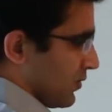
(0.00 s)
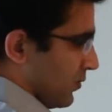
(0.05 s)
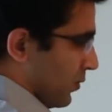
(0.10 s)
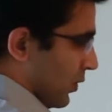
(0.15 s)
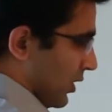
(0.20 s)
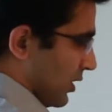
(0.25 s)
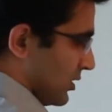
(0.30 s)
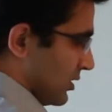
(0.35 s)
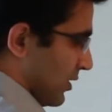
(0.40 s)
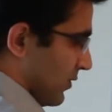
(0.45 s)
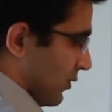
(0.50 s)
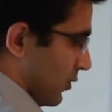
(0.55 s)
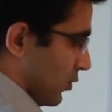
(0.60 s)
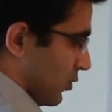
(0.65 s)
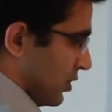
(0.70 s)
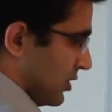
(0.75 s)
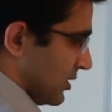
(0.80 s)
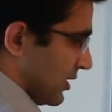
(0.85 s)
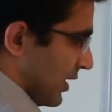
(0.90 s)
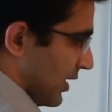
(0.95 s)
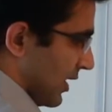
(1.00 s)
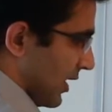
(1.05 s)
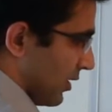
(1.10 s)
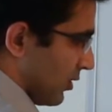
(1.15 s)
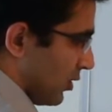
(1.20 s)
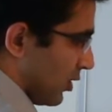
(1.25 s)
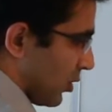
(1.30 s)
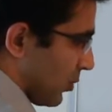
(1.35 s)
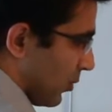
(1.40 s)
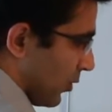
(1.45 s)
what is given to you is
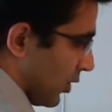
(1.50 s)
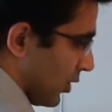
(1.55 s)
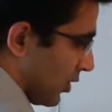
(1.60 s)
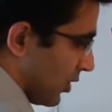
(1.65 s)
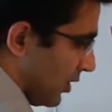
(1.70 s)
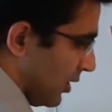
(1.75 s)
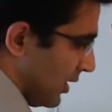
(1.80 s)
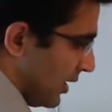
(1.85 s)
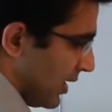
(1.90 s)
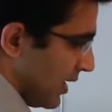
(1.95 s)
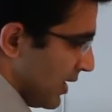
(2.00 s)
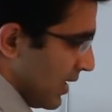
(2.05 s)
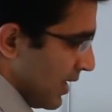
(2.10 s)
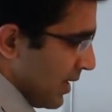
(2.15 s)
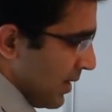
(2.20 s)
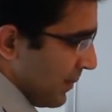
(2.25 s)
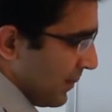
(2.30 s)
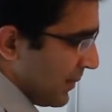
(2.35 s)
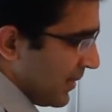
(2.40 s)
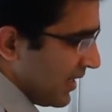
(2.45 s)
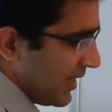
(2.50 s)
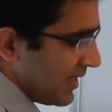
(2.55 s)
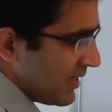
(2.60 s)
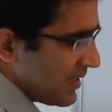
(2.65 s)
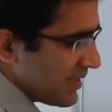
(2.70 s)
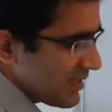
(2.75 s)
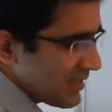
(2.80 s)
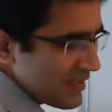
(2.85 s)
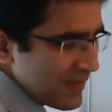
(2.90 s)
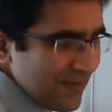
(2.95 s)
regular polygon,
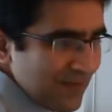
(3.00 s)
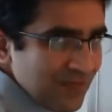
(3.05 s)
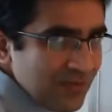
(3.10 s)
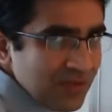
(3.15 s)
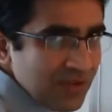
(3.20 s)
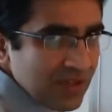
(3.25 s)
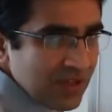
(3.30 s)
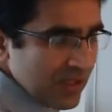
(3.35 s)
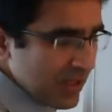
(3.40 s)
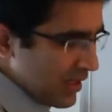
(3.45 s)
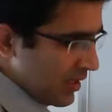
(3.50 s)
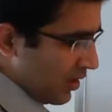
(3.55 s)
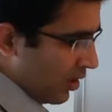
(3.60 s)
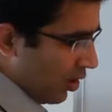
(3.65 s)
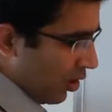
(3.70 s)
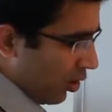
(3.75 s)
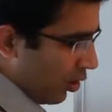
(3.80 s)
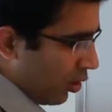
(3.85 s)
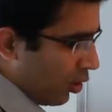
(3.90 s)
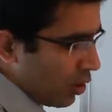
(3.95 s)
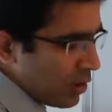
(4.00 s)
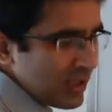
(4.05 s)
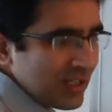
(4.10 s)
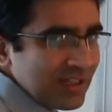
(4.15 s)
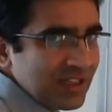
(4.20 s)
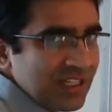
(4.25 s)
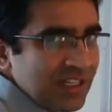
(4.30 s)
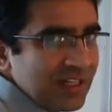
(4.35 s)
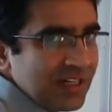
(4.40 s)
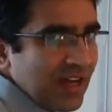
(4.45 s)
means all the
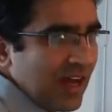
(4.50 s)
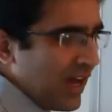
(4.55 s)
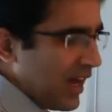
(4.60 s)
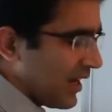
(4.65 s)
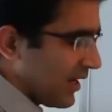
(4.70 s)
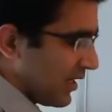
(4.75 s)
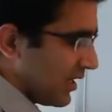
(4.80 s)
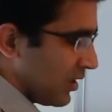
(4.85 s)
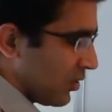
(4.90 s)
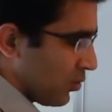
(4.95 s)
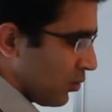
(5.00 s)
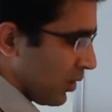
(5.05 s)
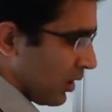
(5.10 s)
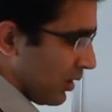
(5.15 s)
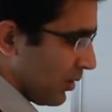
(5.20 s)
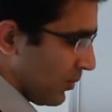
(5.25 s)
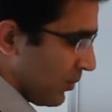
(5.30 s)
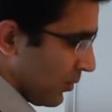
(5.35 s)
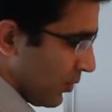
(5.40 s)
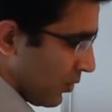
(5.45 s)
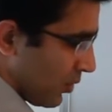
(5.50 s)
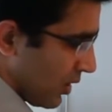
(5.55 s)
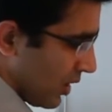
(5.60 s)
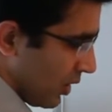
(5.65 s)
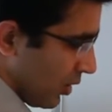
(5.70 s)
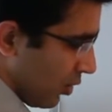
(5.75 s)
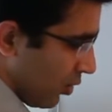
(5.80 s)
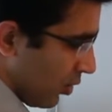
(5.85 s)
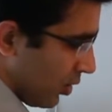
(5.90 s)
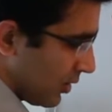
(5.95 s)
theta are equal. Okay,
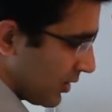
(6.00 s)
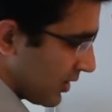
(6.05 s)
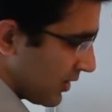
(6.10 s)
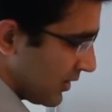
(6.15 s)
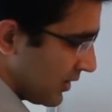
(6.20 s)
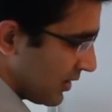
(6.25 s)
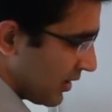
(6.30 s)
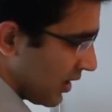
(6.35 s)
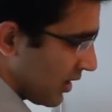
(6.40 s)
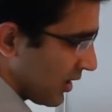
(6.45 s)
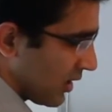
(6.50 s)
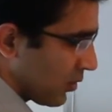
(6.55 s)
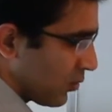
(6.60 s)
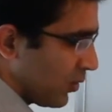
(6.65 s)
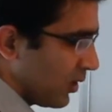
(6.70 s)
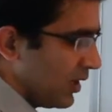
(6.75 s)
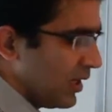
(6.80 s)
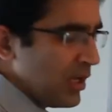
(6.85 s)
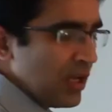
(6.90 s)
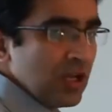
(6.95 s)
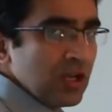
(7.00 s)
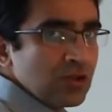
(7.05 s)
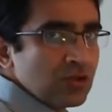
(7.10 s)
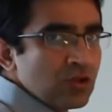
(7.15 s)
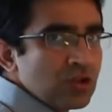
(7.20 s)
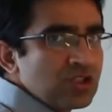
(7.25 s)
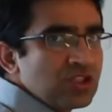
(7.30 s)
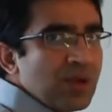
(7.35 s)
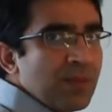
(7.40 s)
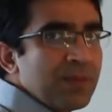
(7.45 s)
all the theta are equal.
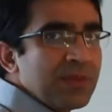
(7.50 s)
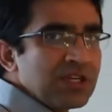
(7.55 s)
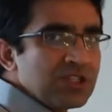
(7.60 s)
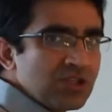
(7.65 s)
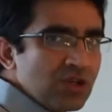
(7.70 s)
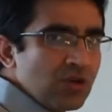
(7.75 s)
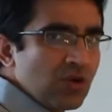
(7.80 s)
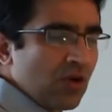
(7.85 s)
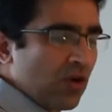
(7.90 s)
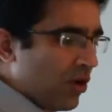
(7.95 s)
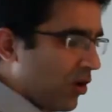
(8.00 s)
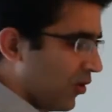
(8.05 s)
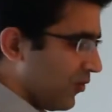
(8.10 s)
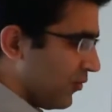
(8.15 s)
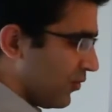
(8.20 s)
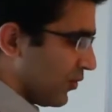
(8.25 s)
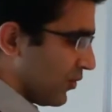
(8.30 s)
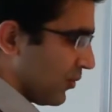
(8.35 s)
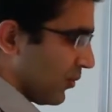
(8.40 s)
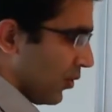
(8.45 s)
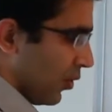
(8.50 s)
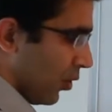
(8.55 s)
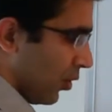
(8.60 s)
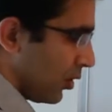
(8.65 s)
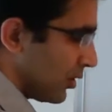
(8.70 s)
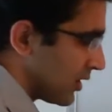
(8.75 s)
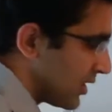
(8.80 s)
So summation of all